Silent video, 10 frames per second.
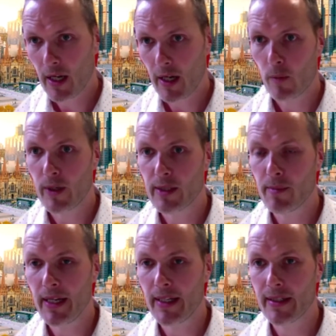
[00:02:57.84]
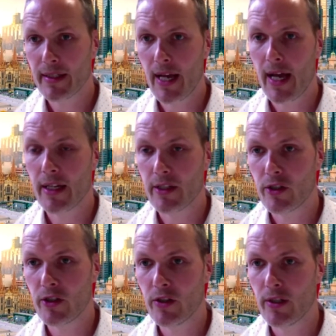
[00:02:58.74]
which means that
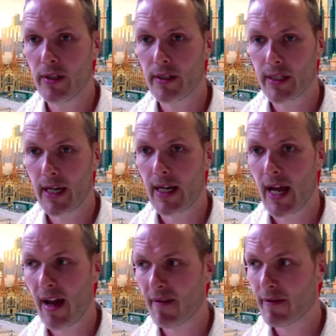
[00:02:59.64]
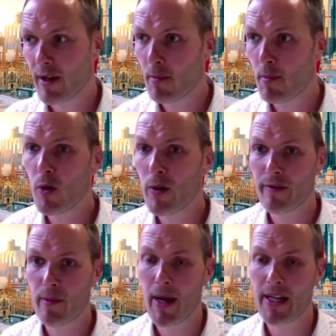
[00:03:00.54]
students can have more
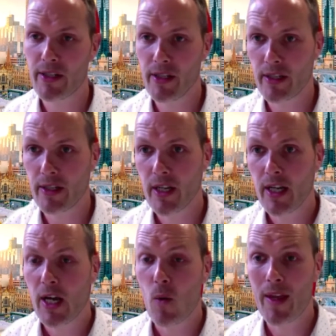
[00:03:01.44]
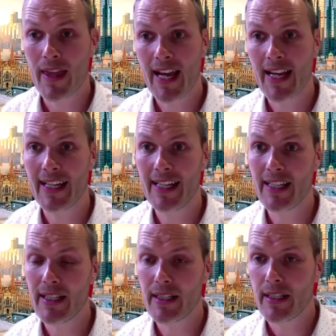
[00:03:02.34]
information when they need it,